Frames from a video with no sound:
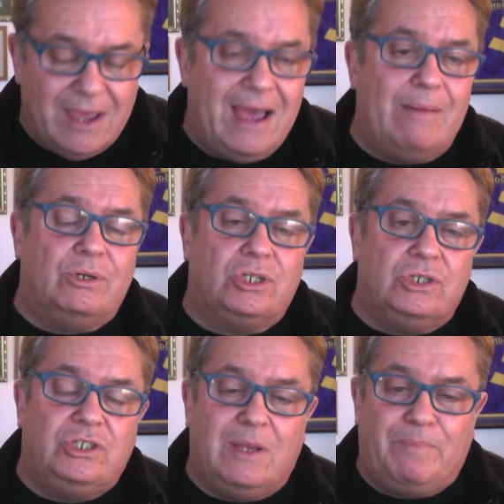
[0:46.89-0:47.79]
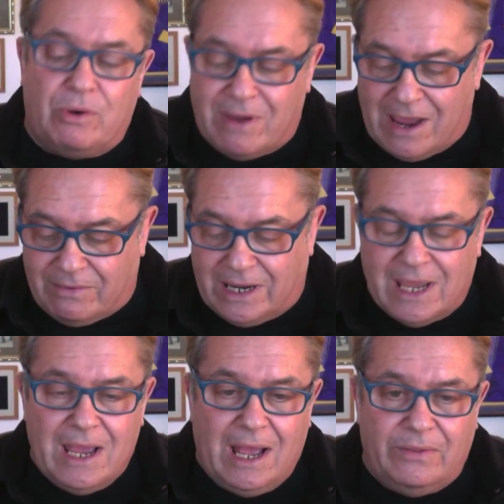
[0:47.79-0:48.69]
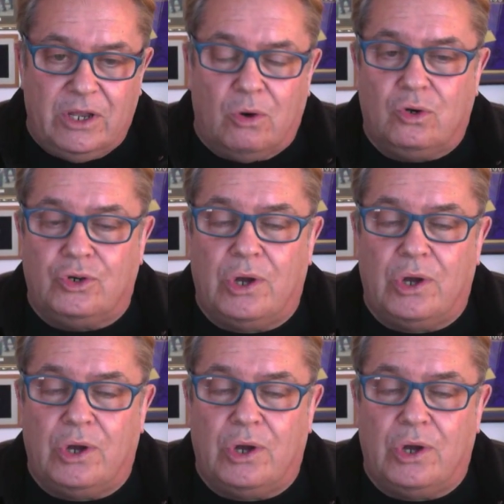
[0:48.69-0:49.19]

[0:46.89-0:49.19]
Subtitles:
Hamilton, Tipperary, and the old